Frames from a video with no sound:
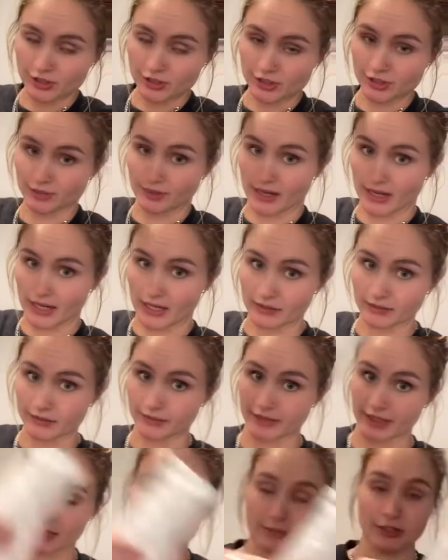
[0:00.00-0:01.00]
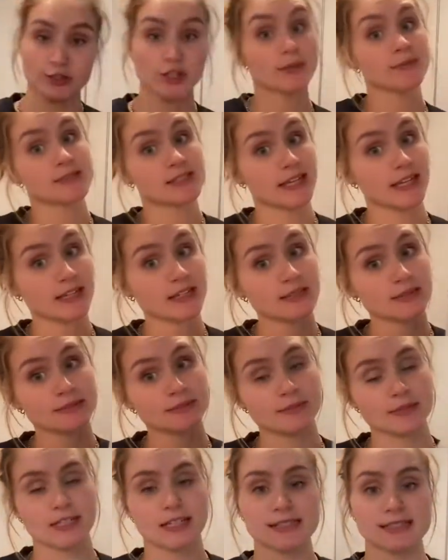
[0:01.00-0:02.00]
This is why we recommend Dripstick,
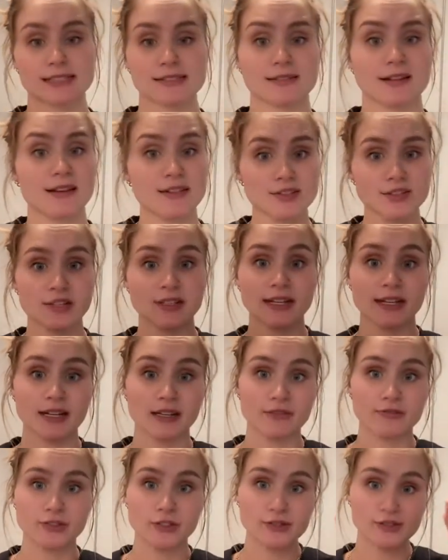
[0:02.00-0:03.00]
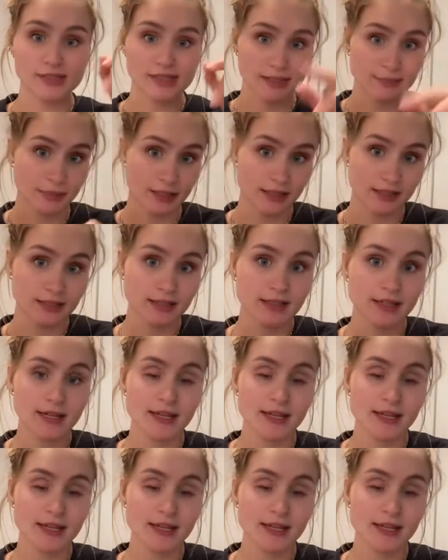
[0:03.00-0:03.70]
because as long as you're letting a few semen